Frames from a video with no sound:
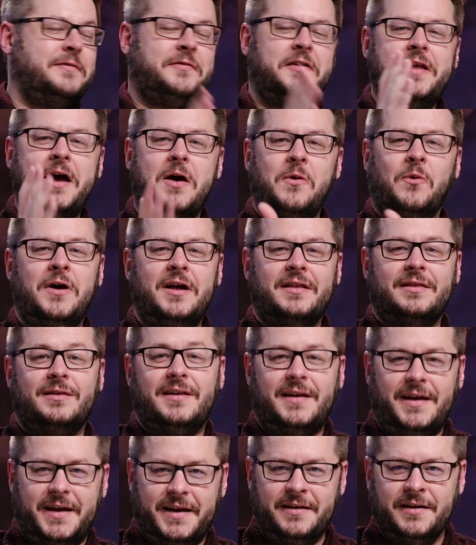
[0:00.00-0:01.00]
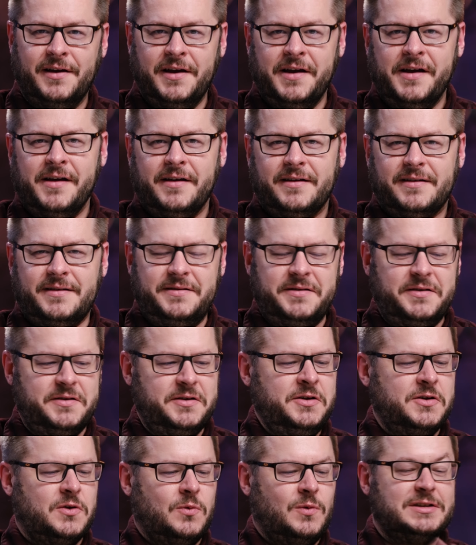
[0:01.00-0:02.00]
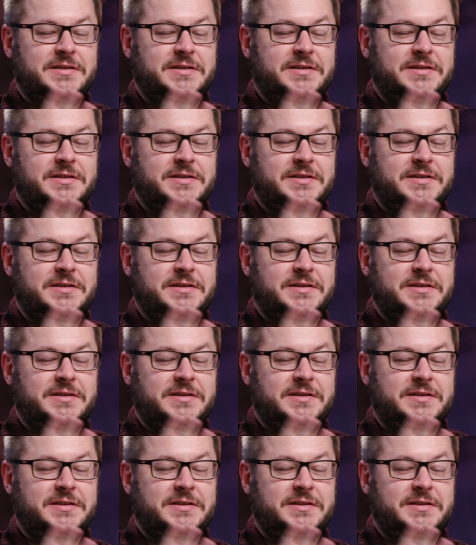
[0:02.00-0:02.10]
even that one thing yeah.